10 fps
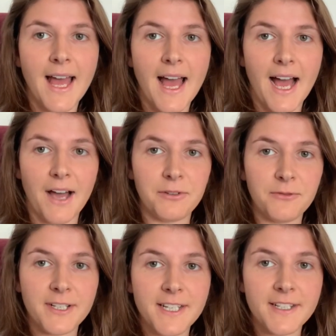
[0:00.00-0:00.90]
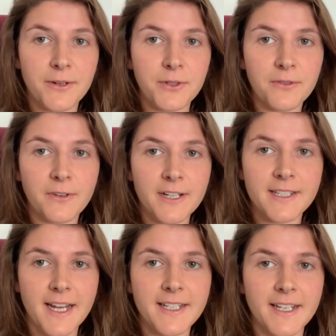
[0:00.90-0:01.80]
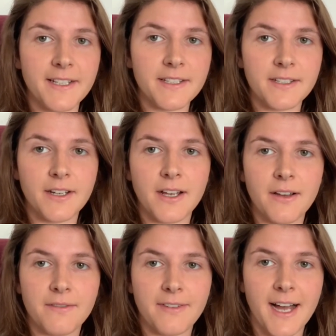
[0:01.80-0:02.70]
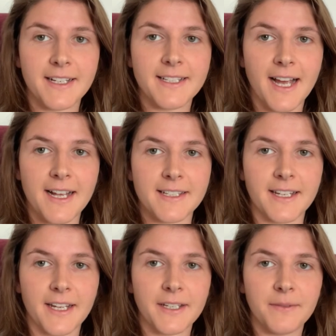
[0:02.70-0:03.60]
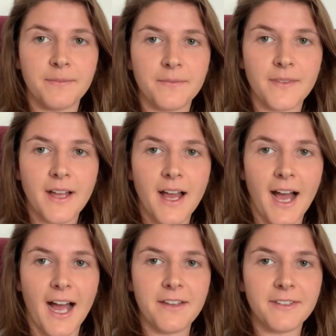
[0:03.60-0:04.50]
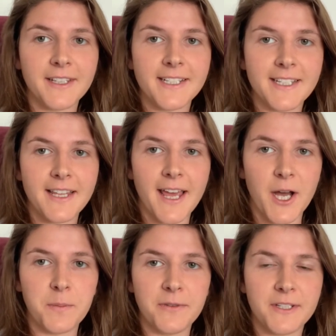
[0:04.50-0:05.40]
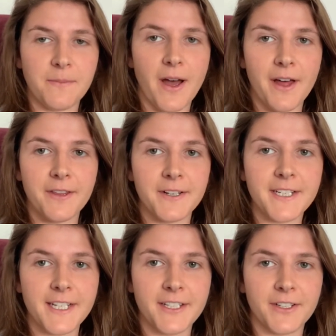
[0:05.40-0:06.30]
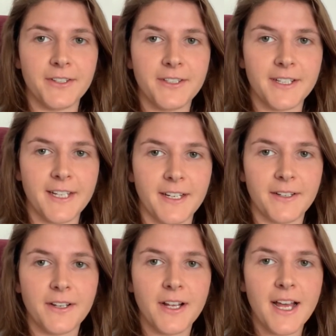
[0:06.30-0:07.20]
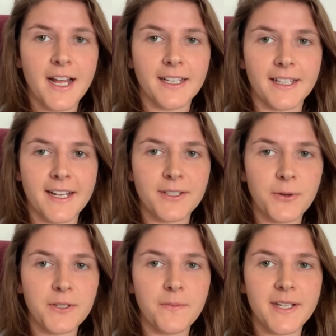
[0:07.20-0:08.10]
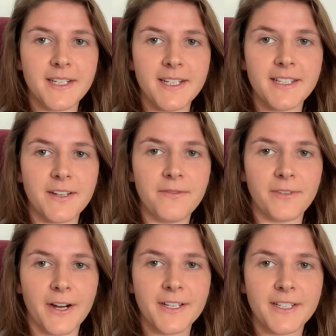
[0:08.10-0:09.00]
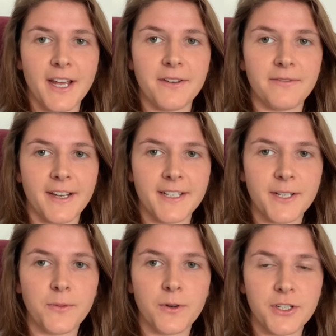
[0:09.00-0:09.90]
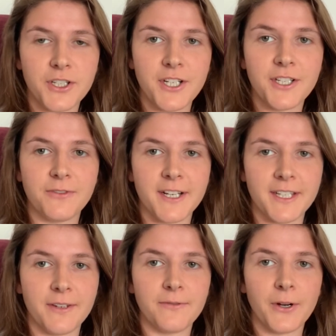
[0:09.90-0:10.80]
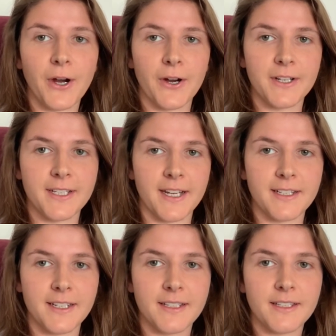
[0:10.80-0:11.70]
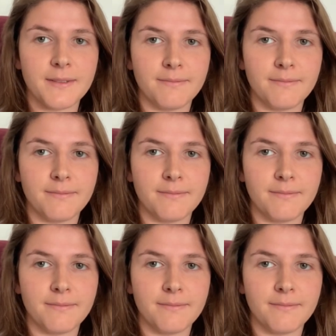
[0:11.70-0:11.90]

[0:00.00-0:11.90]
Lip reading: Have you written down your first sentence? Fantastic. I've enlisted the help of some other teachers today. Let's go to Miss Easton first and find out what she's written for her sentence.